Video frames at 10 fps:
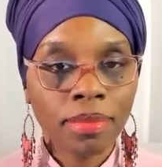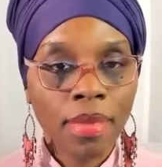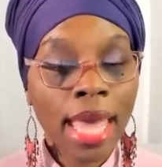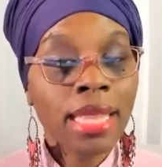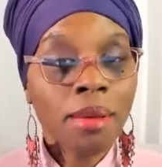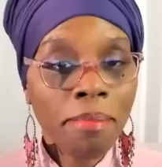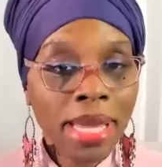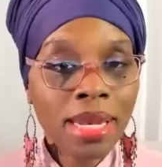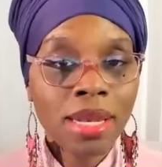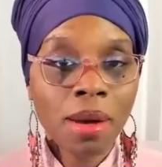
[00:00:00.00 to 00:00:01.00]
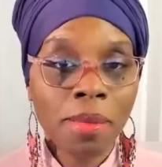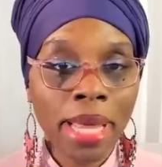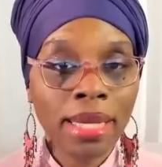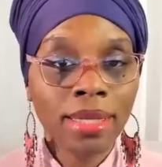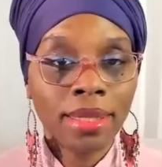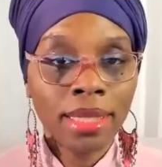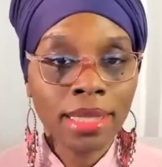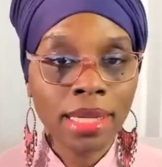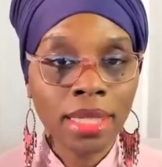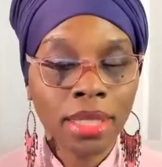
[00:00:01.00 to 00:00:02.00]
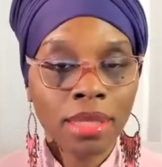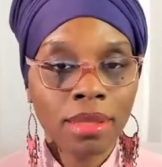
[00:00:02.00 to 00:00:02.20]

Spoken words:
And the men don't make good decisions.